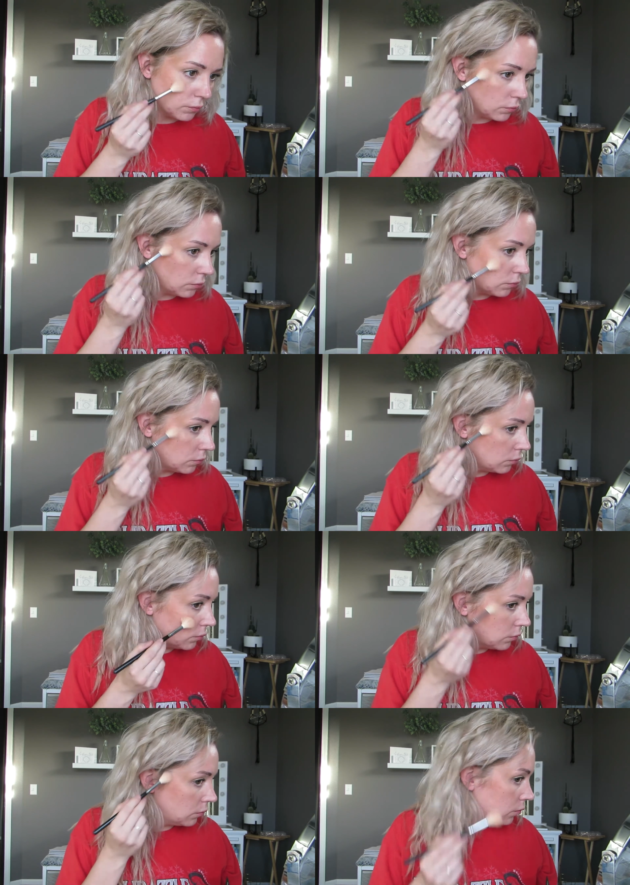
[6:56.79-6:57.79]

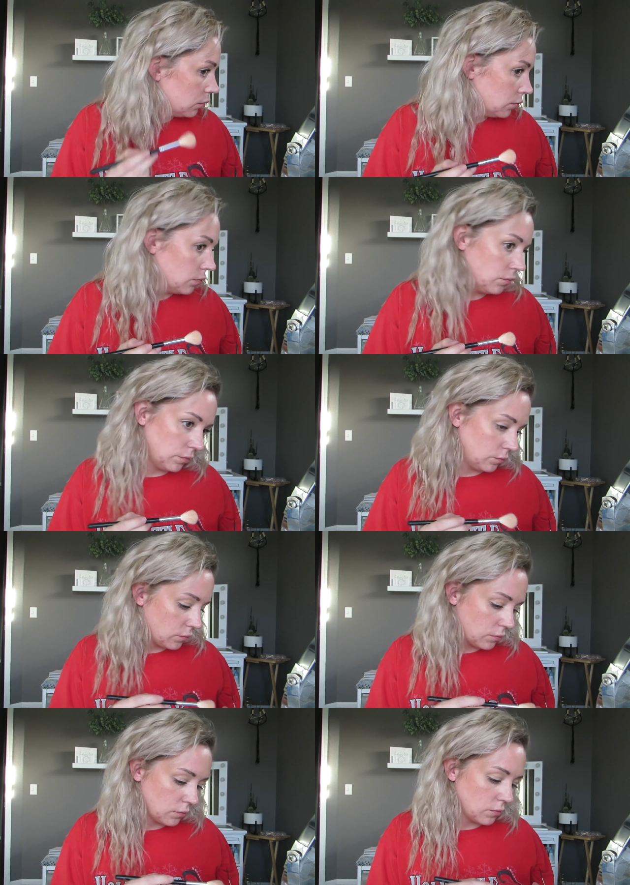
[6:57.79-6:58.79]

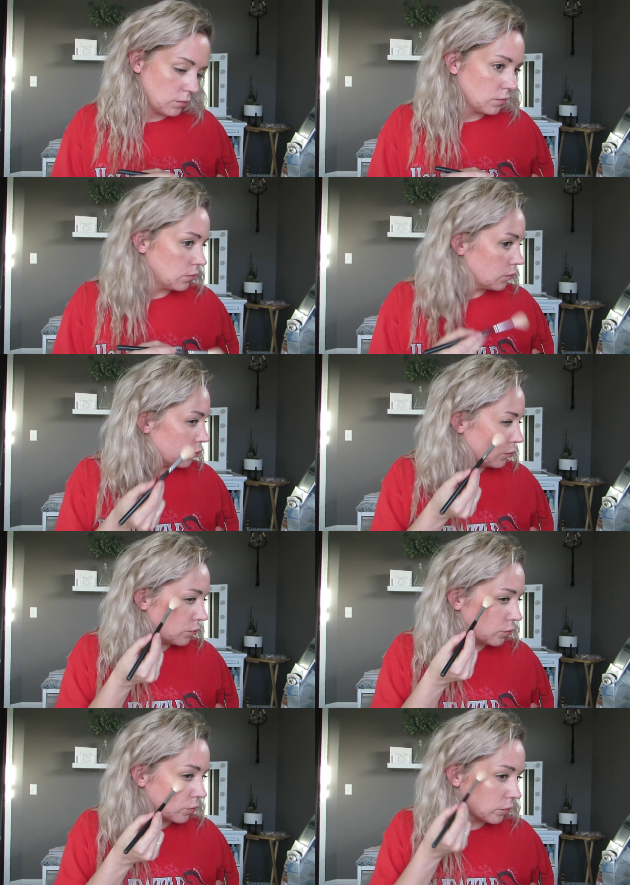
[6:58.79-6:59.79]

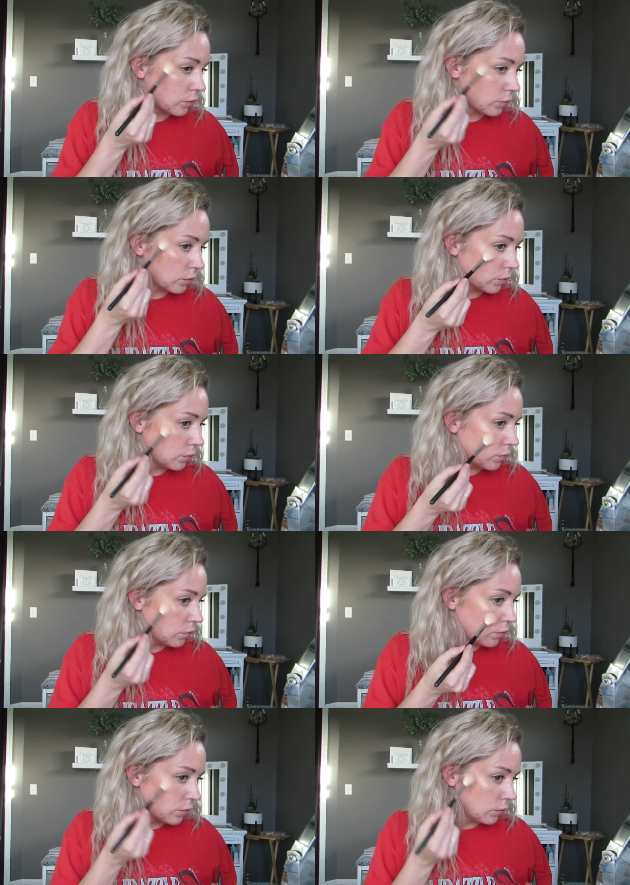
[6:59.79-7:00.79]

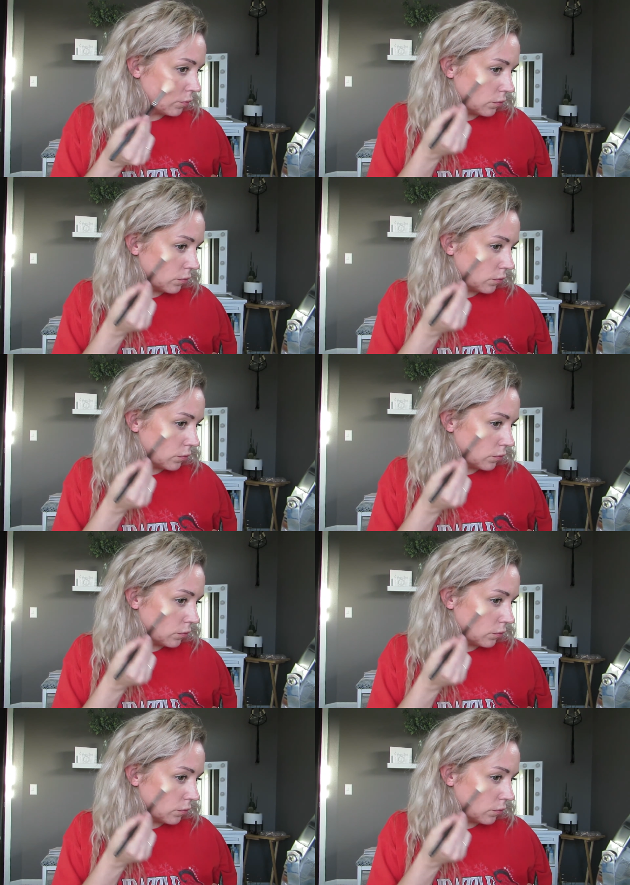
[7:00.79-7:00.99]
No one is speaking in this clip.